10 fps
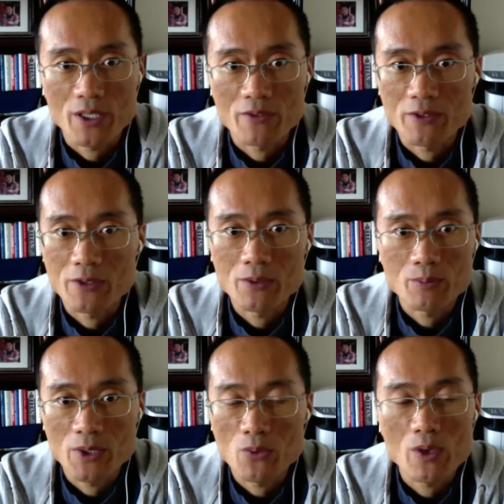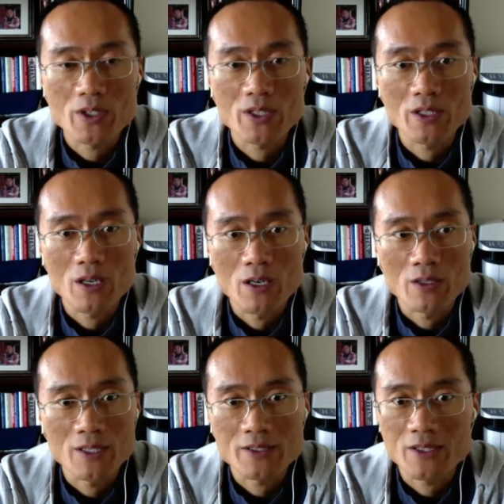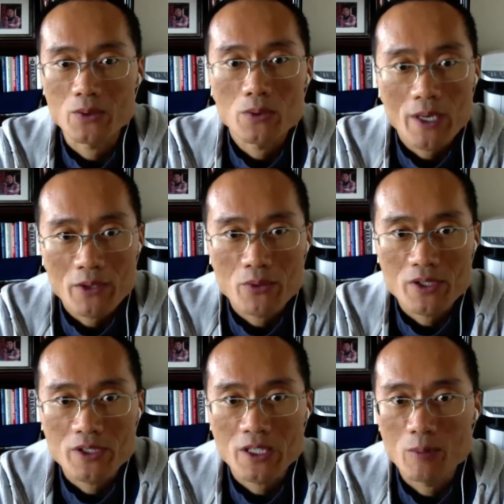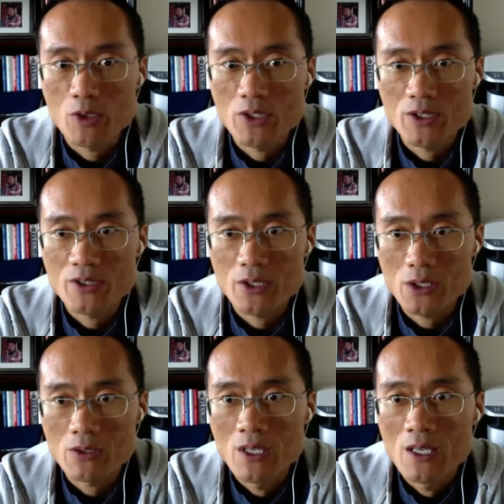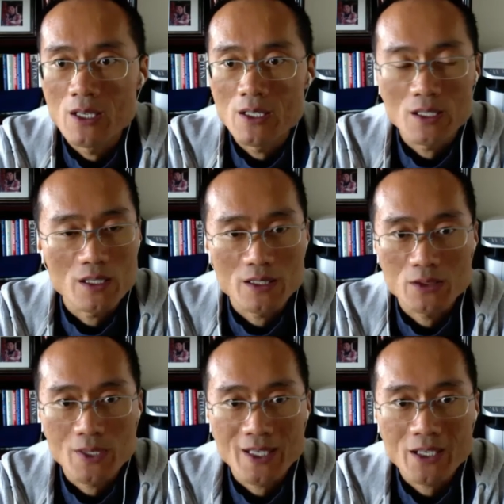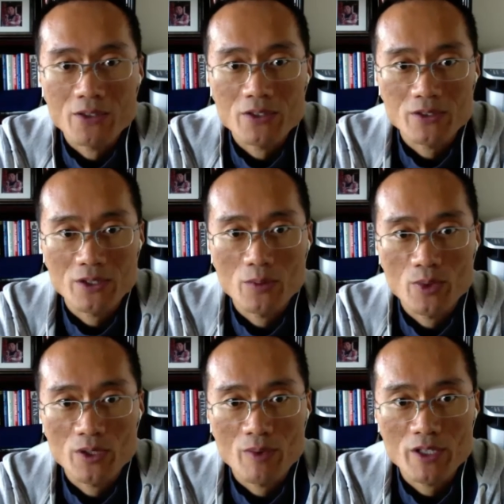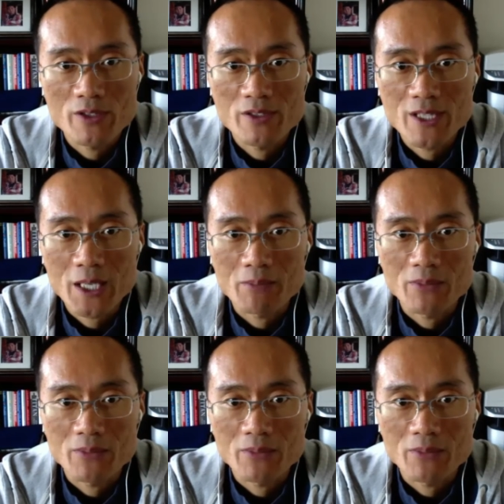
If you've been working on, let's say, Google Adwords a couple of years ago, right now it's still pretty much the same.